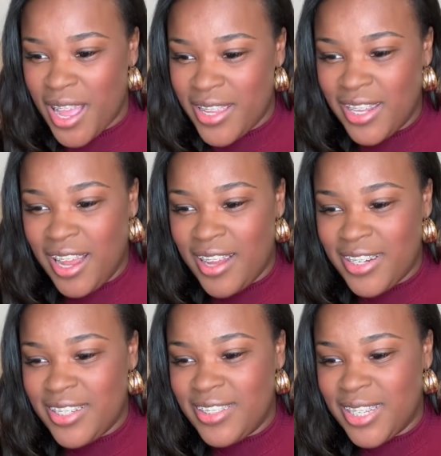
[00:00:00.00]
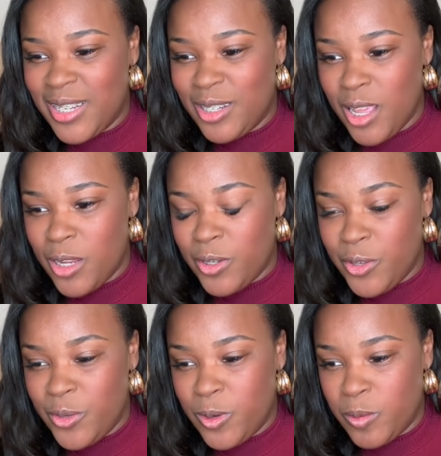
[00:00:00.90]
Yolanda, you said, do you
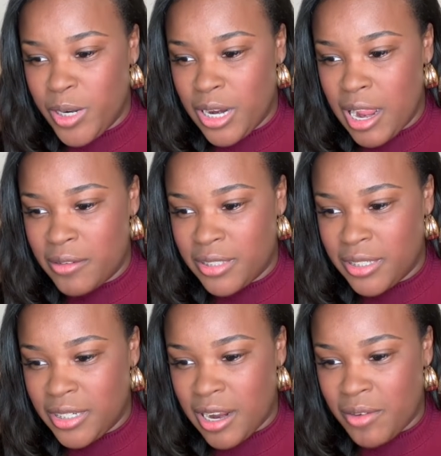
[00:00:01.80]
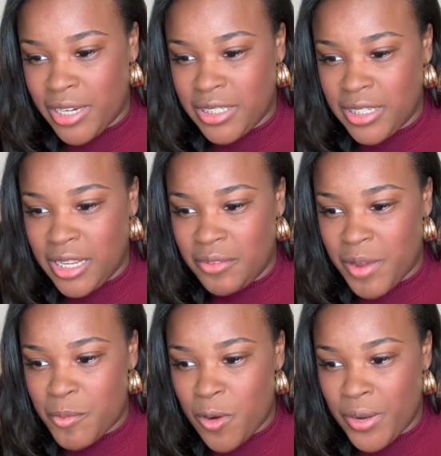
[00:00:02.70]
do career counseling direction if
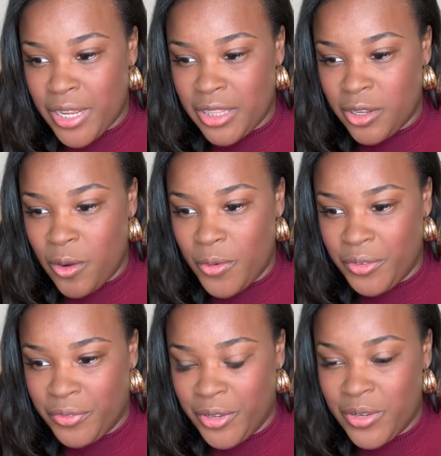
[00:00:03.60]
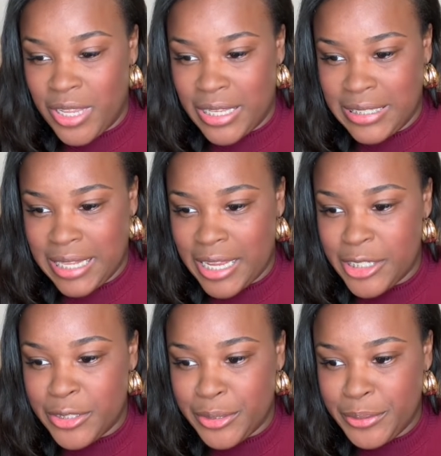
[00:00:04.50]
I'm already in the coding field? Yes, I
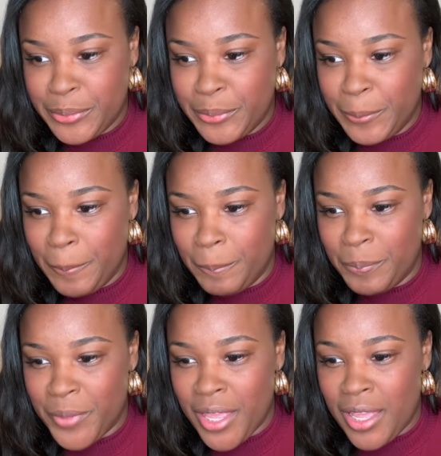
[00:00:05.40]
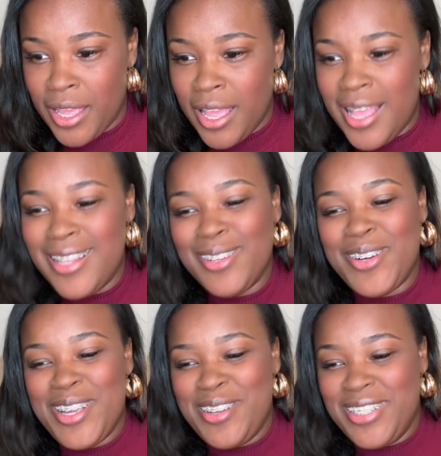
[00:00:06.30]
do.
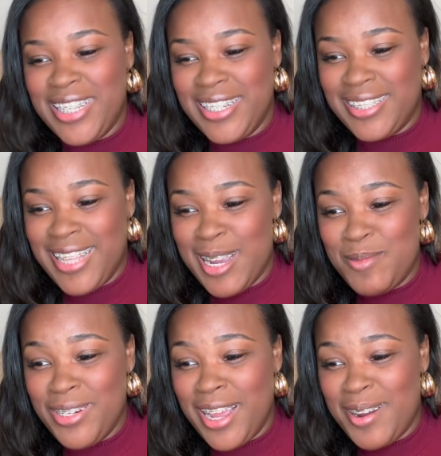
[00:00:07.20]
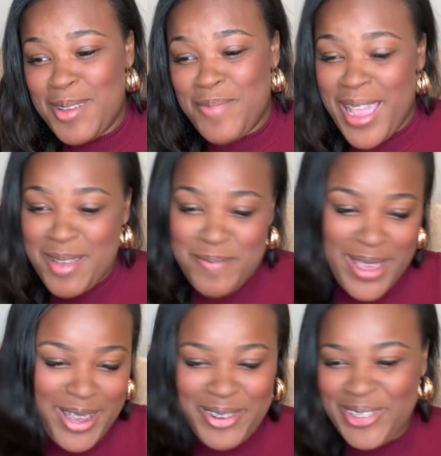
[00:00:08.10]
L'Oreal, you said instead we down here paying
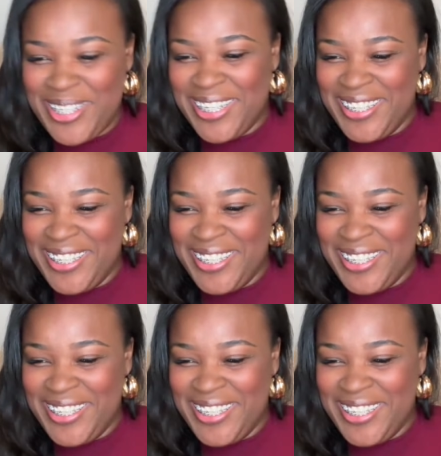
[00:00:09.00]
bills.